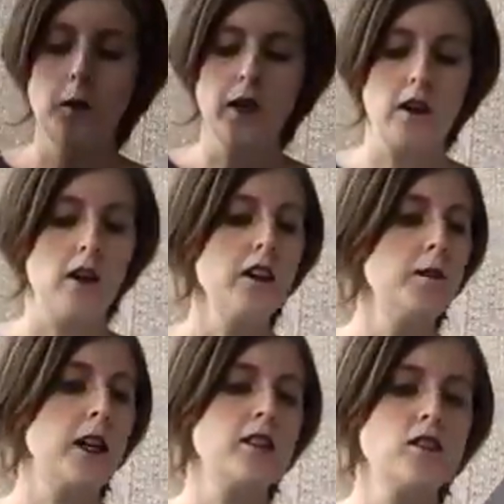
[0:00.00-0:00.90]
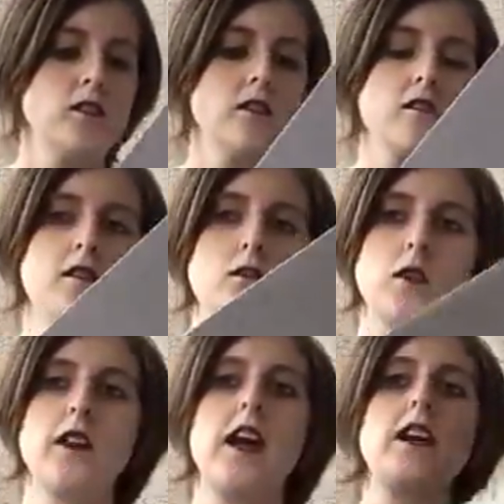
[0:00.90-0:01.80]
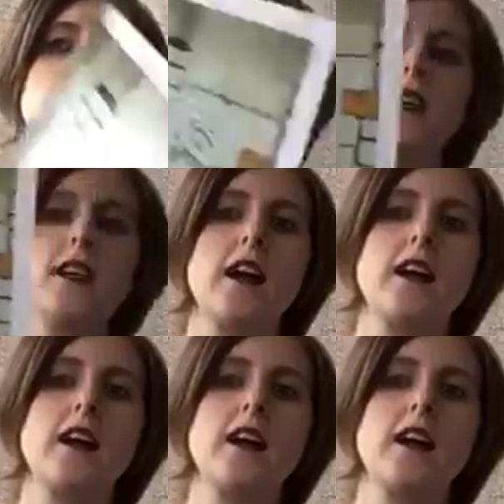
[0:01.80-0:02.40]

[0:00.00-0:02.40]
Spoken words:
but all the pictures were like really